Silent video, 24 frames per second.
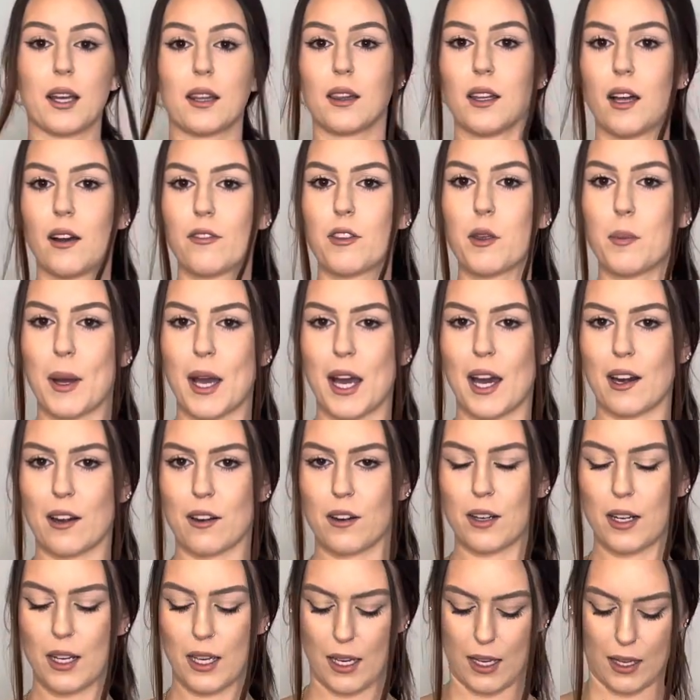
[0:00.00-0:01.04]
love the
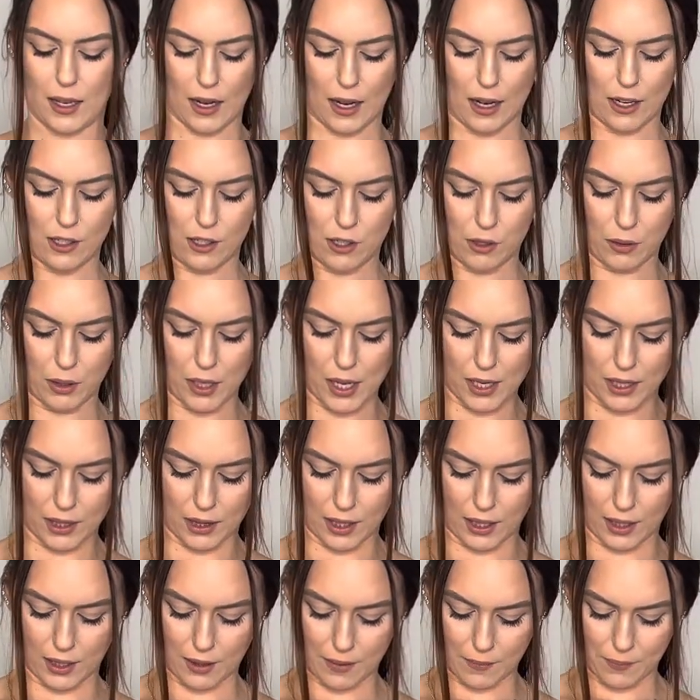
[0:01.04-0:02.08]
pattern and I do like
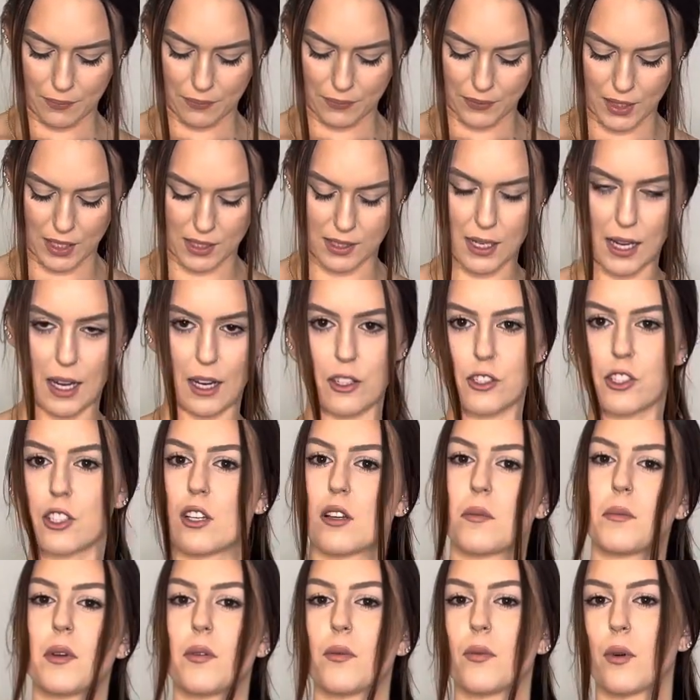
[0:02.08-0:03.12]
that this actually
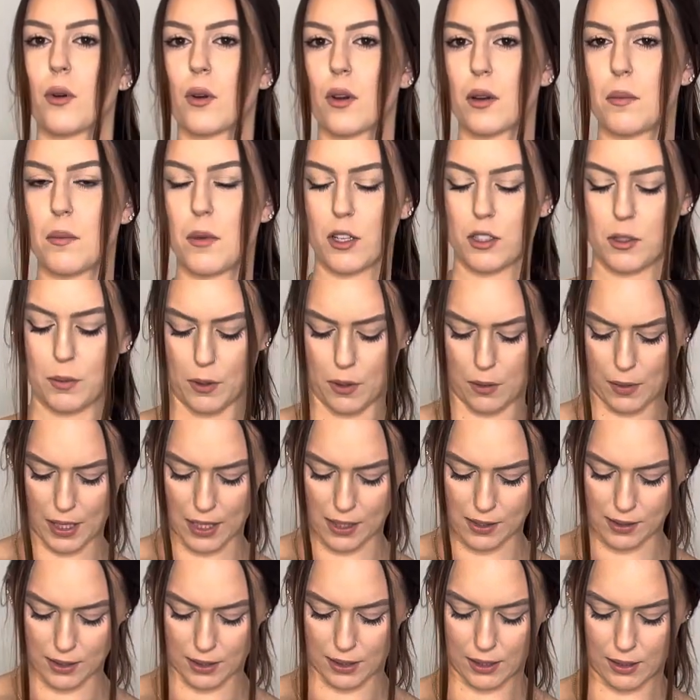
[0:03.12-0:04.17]
can be worn multiple
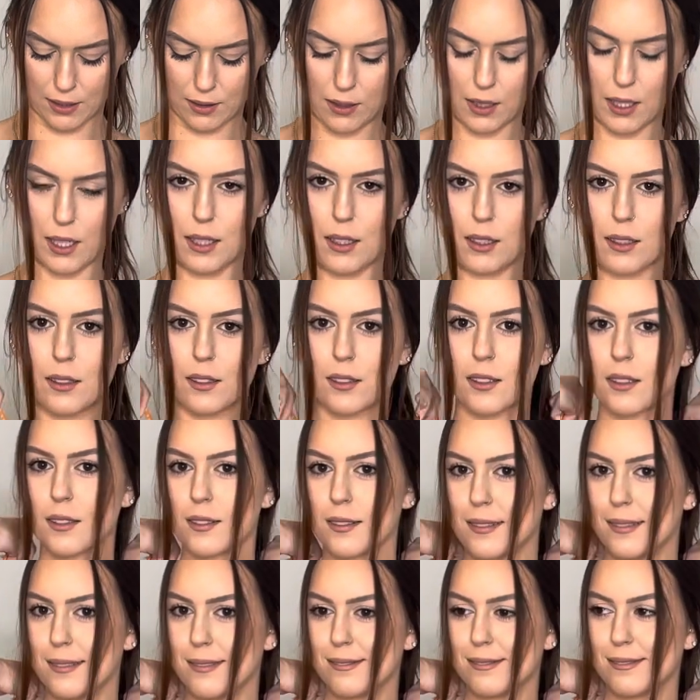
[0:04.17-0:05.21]
ways. Like I can like,
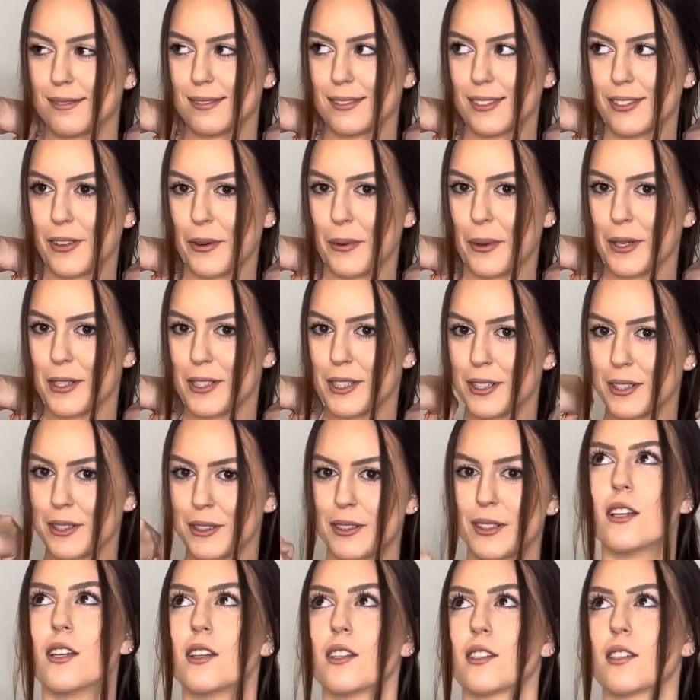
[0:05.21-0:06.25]
if I want to.
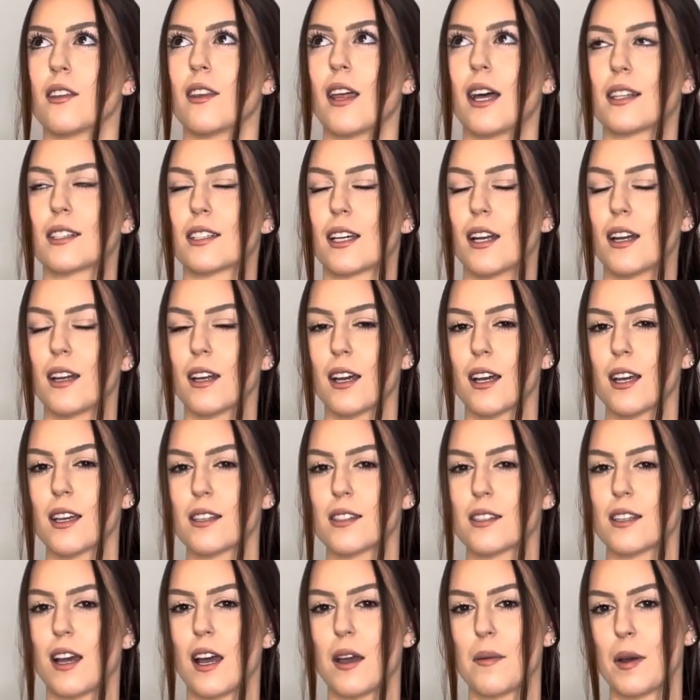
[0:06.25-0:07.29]
So that's kind of
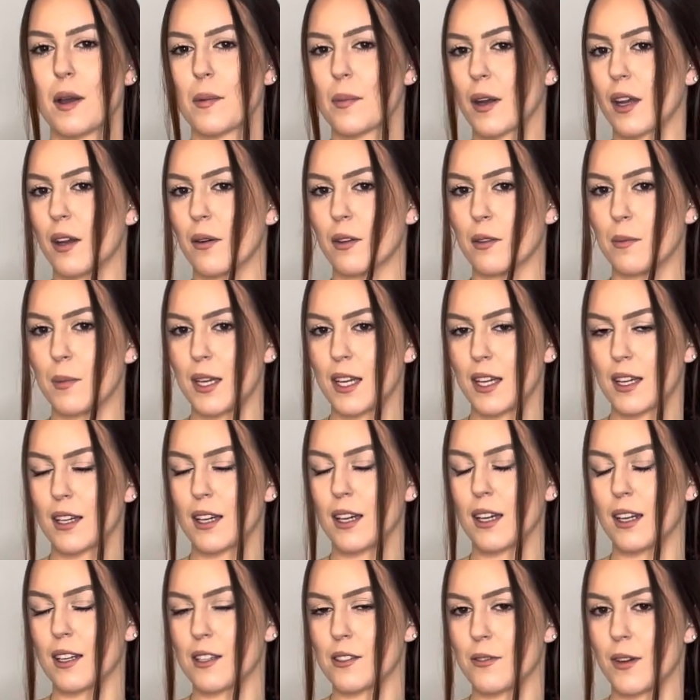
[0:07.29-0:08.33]
nice. I might bring it with me.
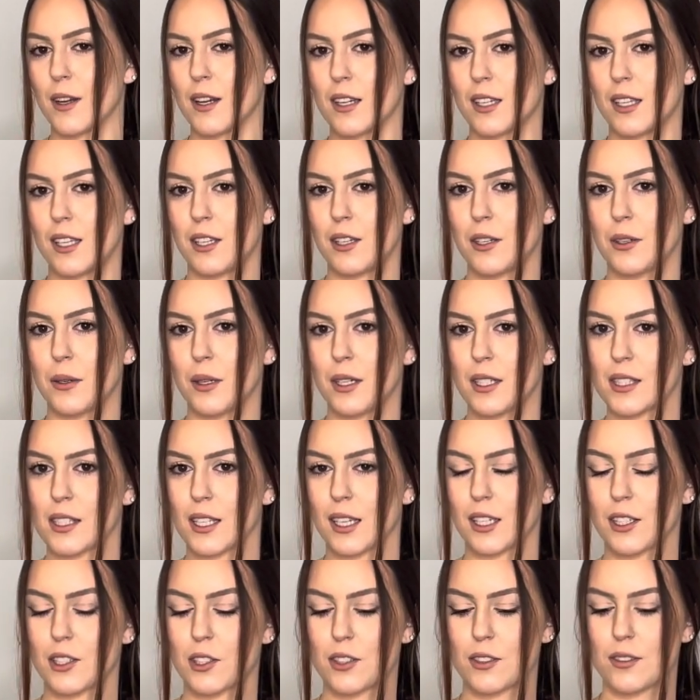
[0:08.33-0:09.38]
It is very cute. It's
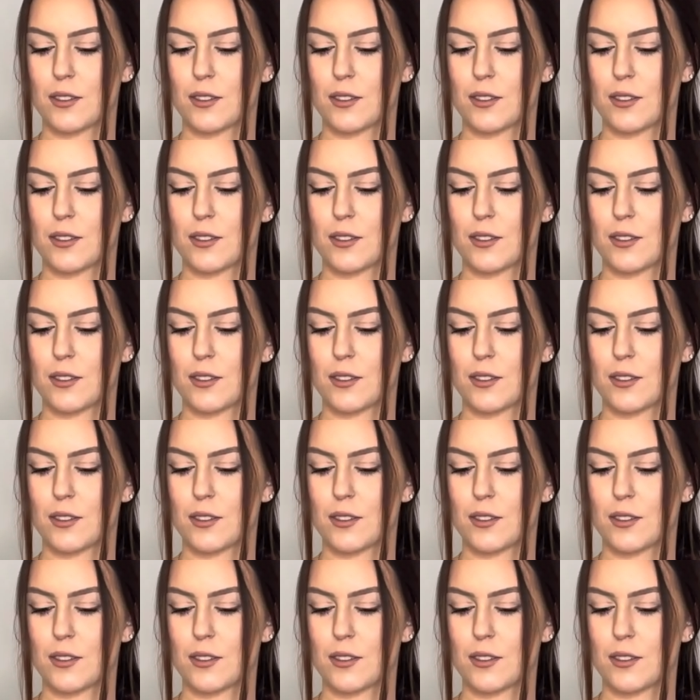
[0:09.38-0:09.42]
like